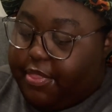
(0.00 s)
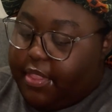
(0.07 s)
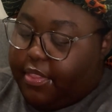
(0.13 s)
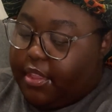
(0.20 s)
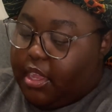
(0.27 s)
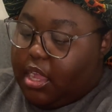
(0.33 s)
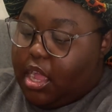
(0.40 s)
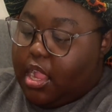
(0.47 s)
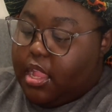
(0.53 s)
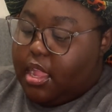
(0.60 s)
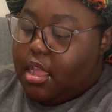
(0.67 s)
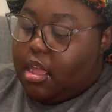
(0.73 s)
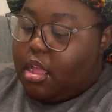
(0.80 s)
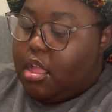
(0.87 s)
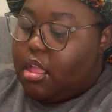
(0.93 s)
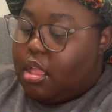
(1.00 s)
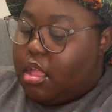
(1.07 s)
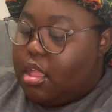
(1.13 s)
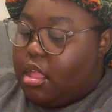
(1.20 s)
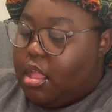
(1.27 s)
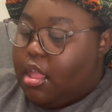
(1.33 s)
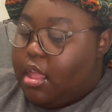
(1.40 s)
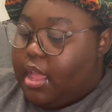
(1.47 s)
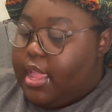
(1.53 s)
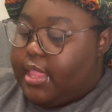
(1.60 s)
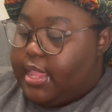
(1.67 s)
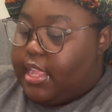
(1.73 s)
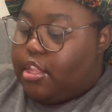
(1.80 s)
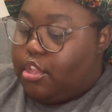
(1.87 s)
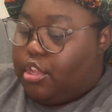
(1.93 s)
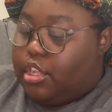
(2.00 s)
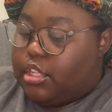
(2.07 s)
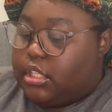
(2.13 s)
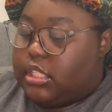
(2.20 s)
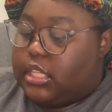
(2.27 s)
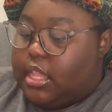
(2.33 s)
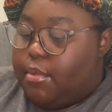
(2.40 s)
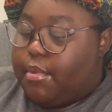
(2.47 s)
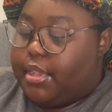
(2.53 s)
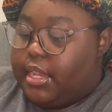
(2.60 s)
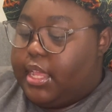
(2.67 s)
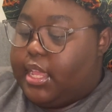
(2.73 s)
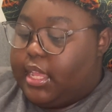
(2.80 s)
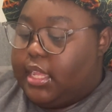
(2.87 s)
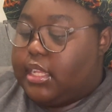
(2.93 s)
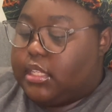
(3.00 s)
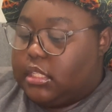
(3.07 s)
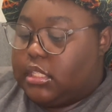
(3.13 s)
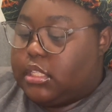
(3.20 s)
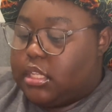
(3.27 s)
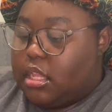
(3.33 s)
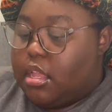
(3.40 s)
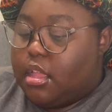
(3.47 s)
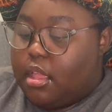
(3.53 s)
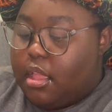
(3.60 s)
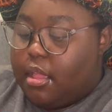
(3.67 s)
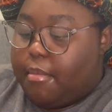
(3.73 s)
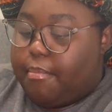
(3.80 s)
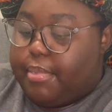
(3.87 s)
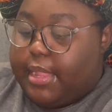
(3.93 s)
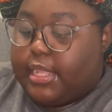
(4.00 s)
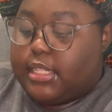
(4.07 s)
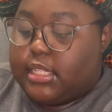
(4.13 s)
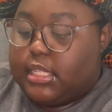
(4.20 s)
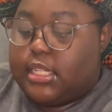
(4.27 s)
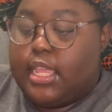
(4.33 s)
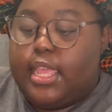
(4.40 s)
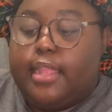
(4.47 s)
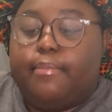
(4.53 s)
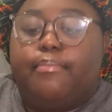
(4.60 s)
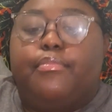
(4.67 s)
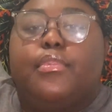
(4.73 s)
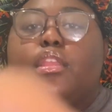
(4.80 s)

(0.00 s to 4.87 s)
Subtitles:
in the colour. And then you can see when it is blended in.